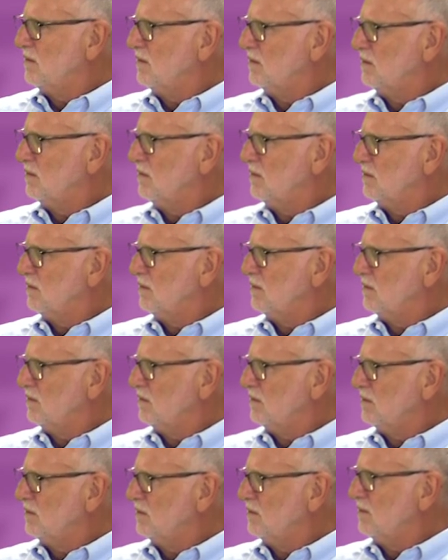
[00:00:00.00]

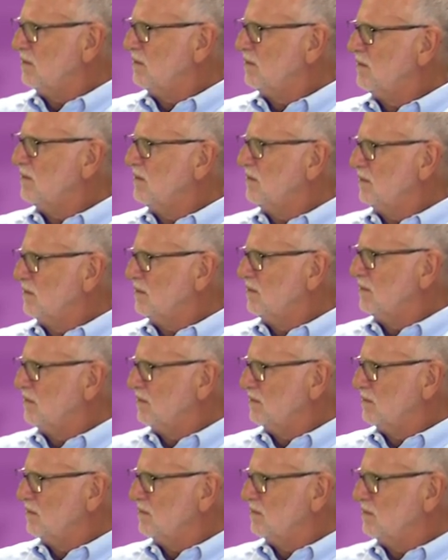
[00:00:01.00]

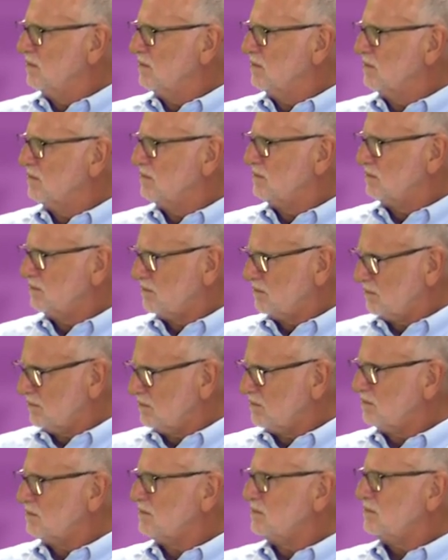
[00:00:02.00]

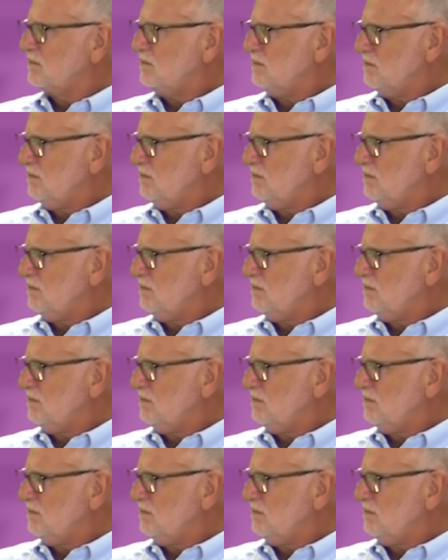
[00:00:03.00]
(not speaking)